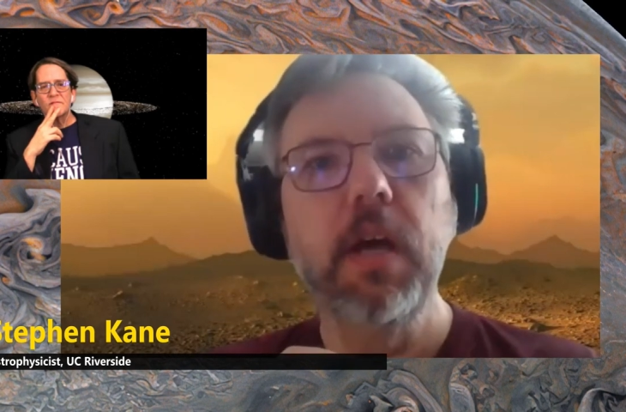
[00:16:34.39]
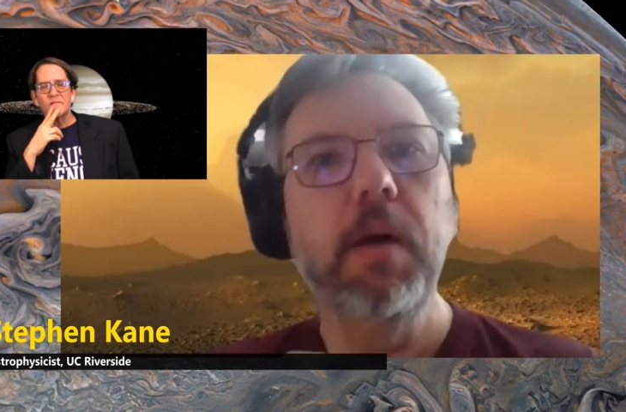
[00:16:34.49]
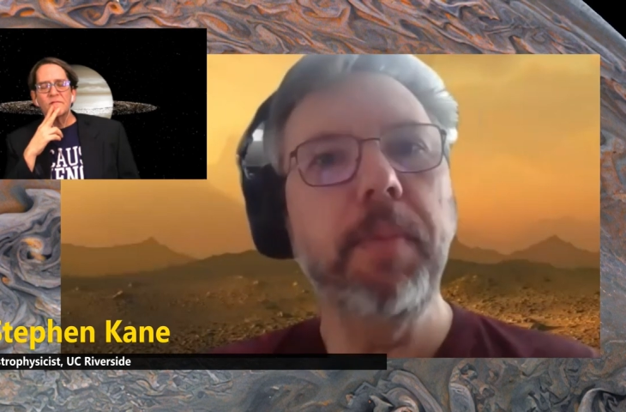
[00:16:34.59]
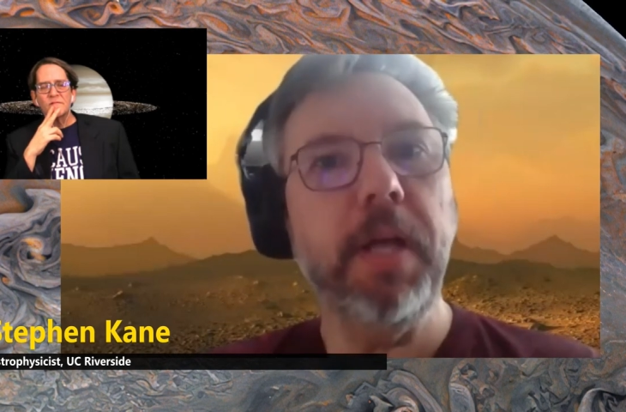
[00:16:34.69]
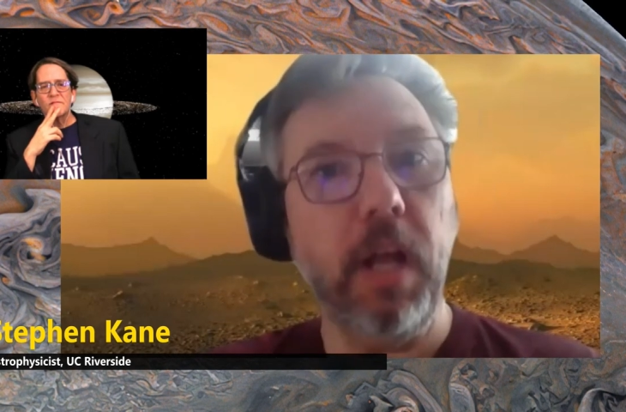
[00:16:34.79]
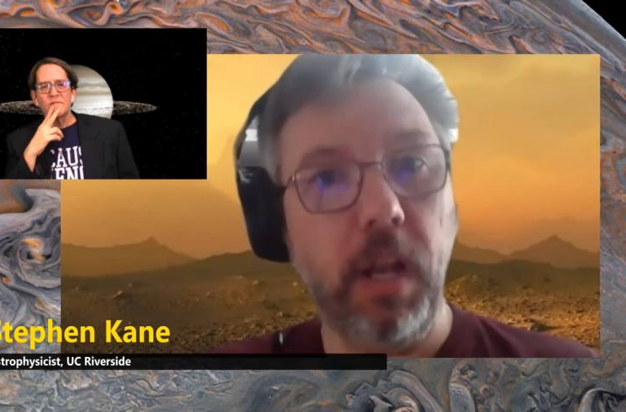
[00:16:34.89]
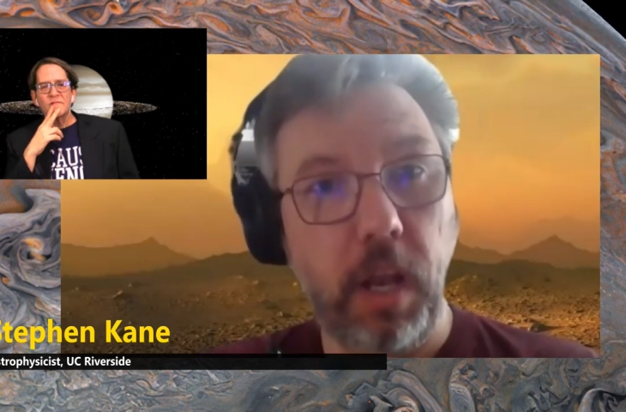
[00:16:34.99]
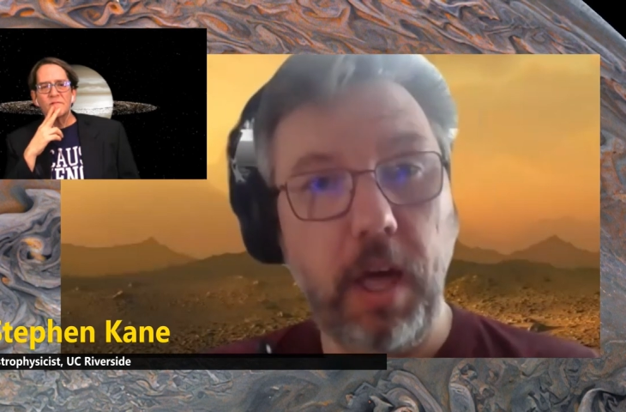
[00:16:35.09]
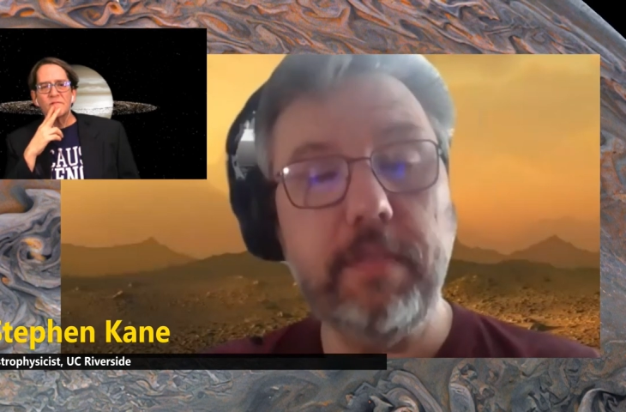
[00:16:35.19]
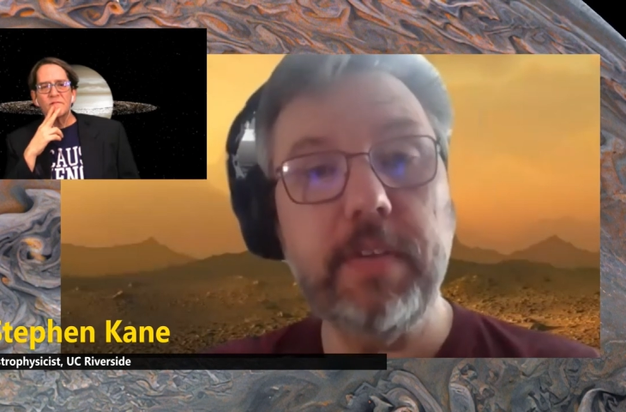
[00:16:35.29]
Speaker 1: but a
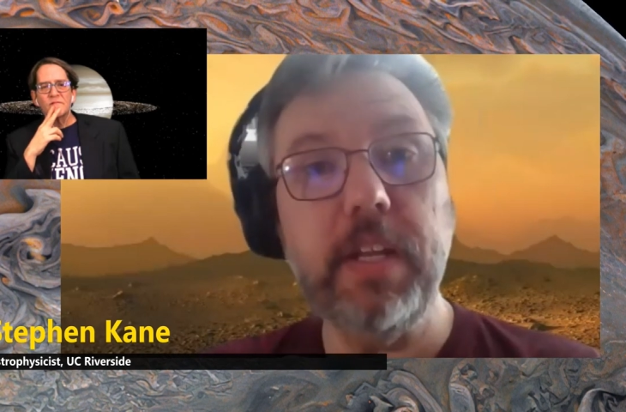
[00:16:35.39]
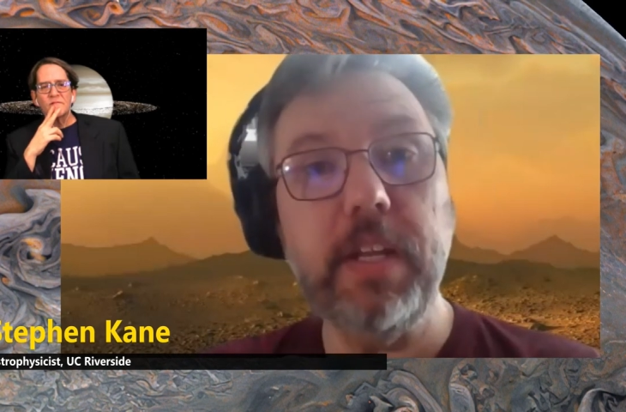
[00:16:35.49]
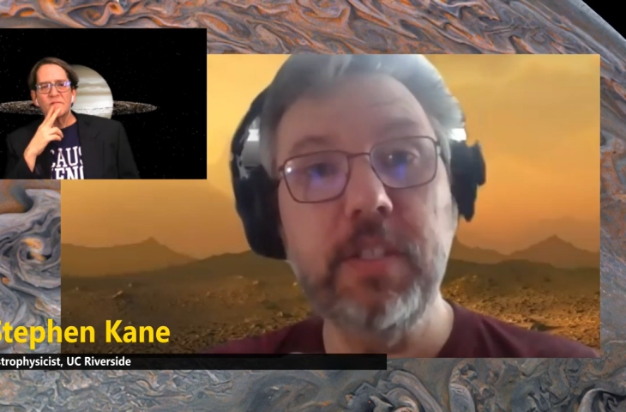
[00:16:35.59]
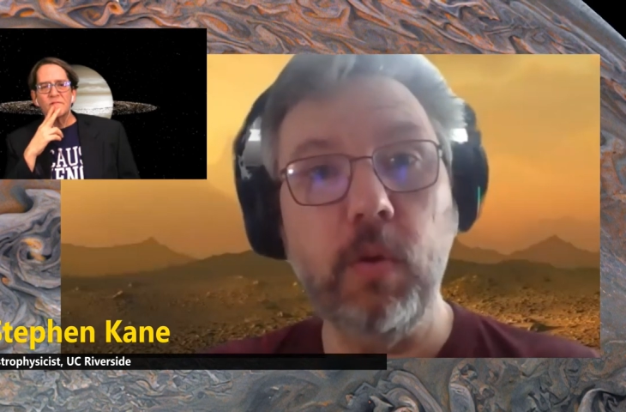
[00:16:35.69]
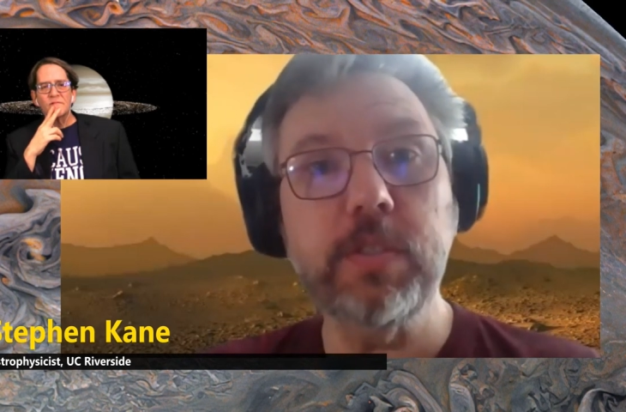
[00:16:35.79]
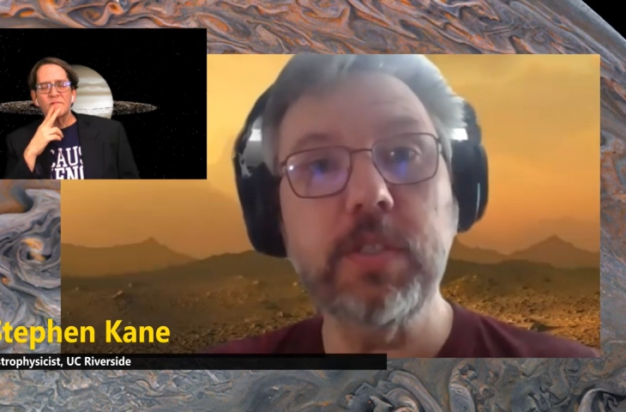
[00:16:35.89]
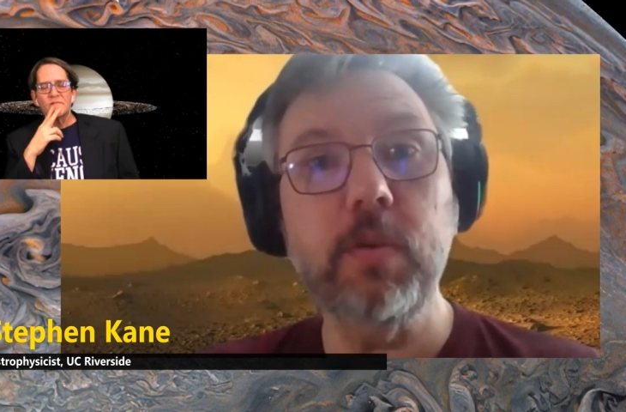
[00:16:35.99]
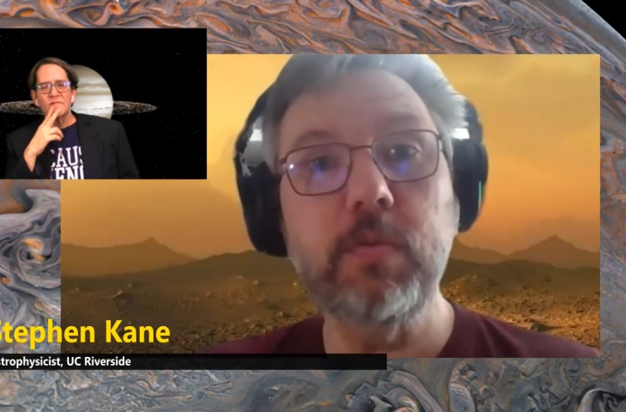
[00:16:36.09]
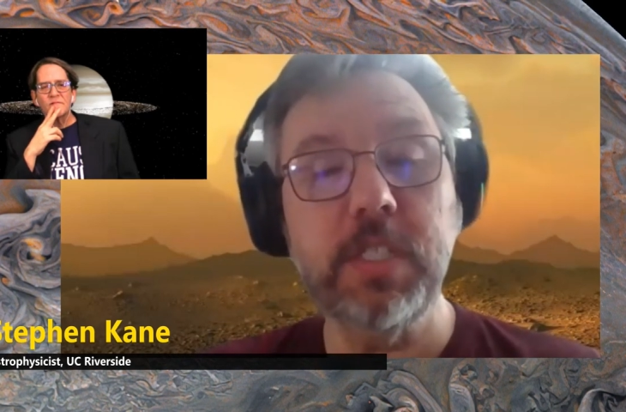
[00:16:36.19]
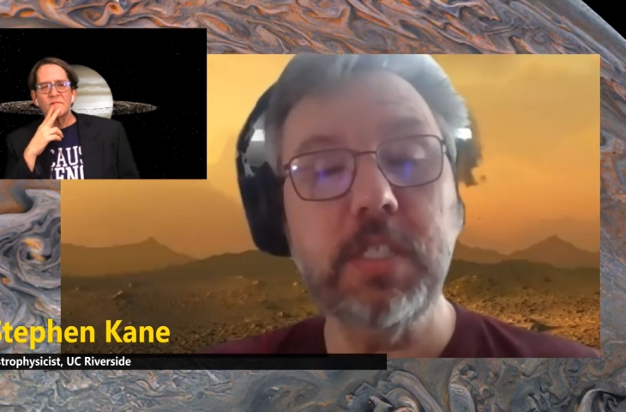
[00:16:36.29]
lot of it is also
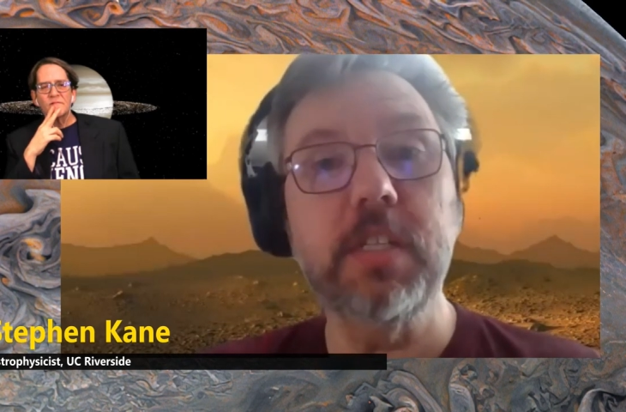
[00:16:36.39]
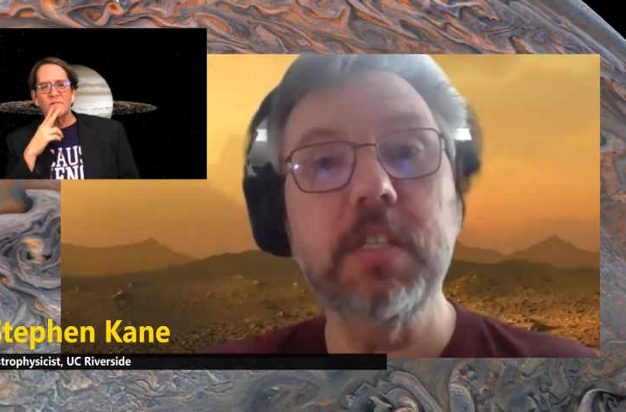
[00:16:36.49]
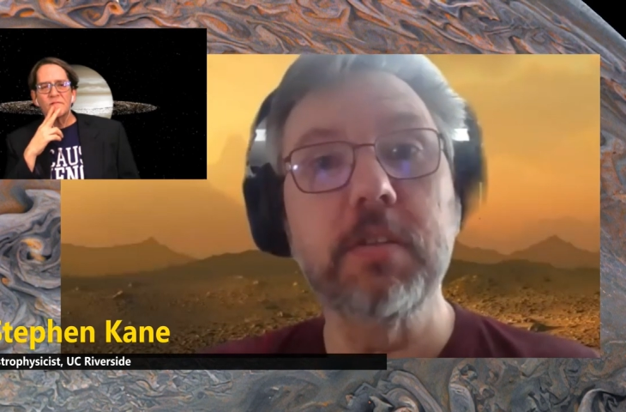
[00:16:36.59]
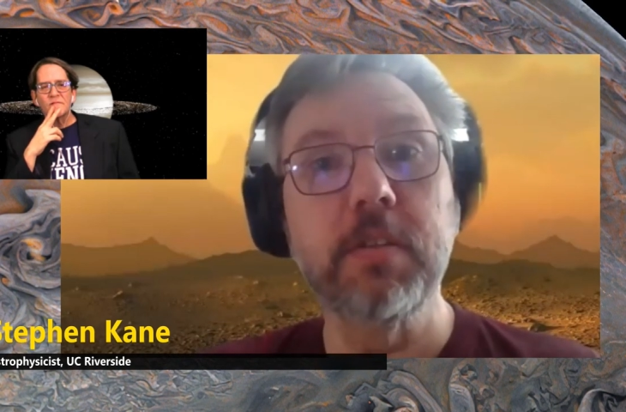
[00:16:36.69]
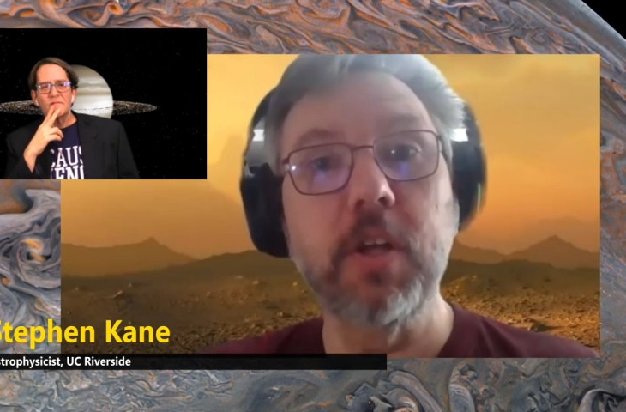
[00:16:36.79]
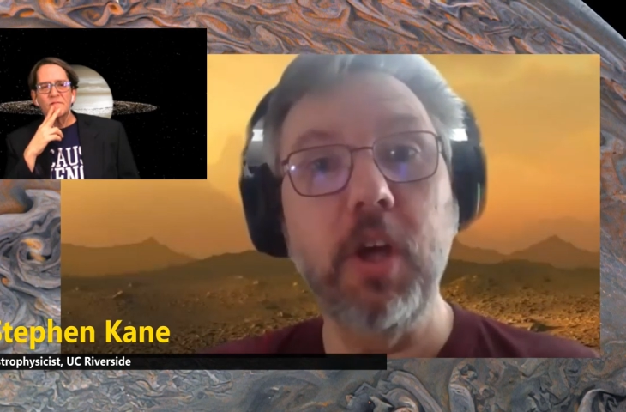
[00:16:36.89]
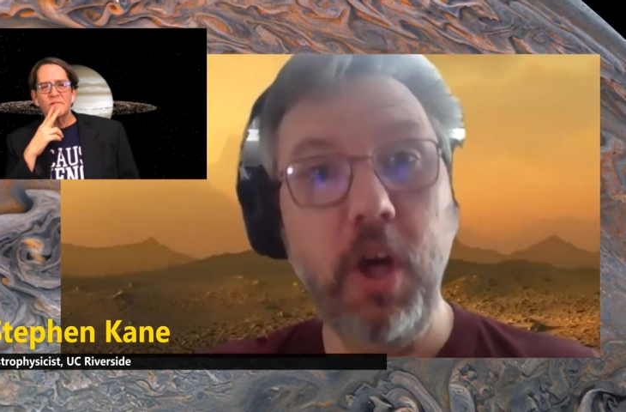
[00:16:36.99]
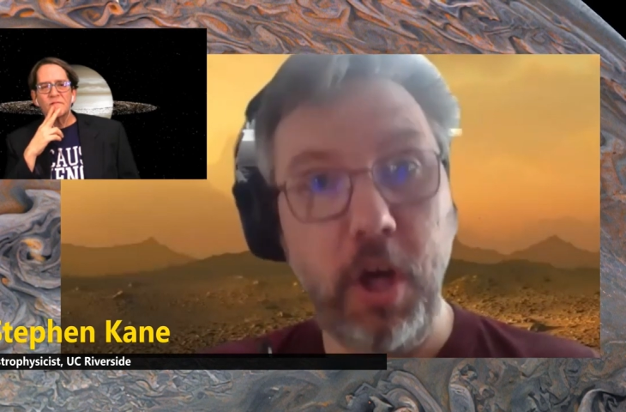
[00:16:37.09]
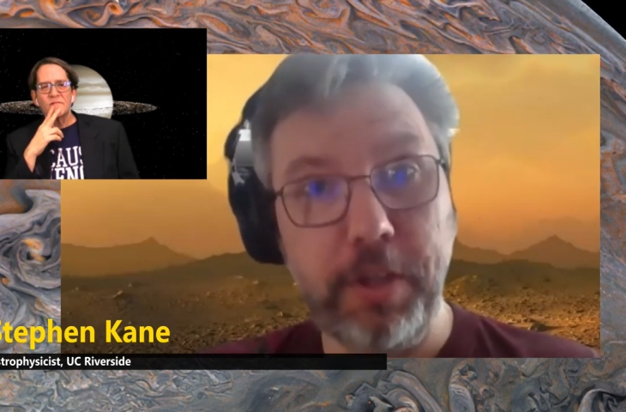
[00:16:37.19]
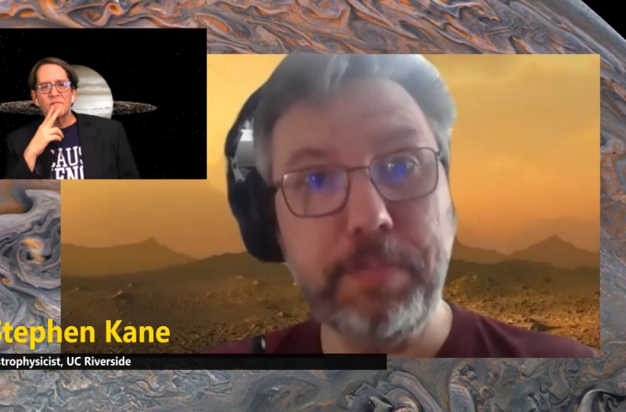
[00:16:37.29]

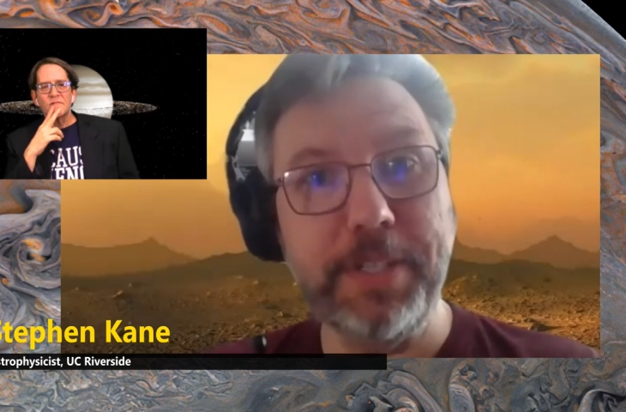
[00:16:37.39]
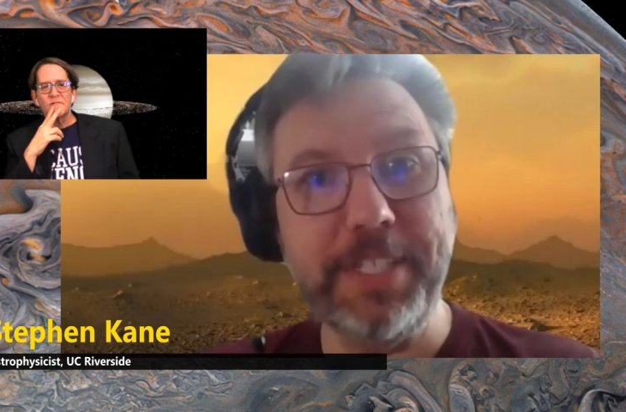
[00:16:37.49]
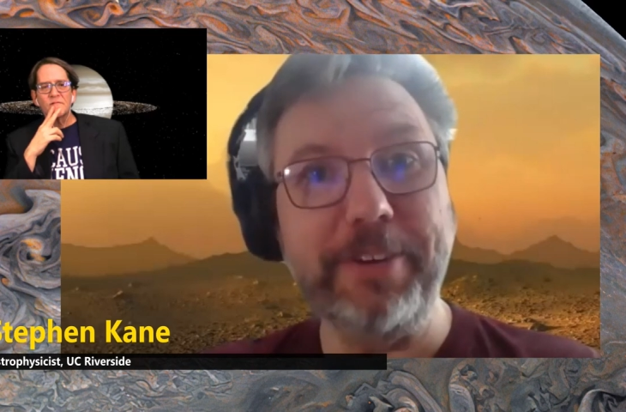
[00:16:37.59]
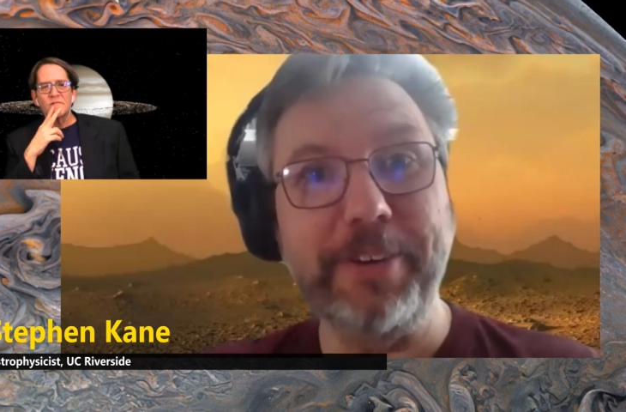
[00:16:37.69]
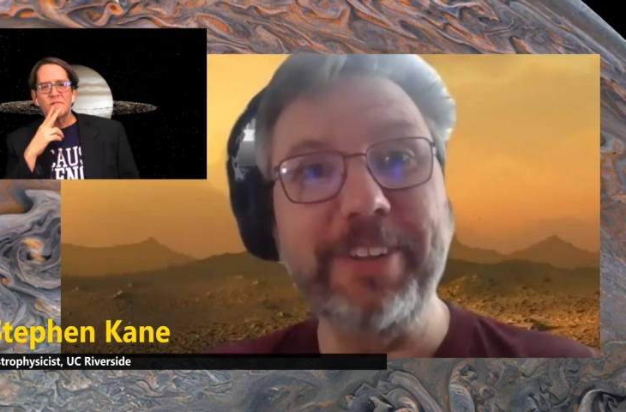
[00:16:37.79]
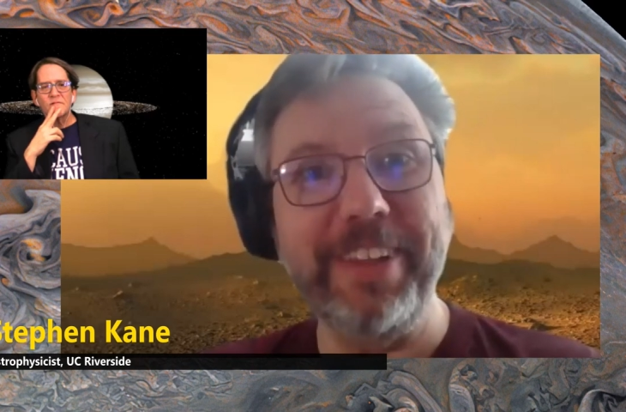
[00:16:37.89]
Earth material.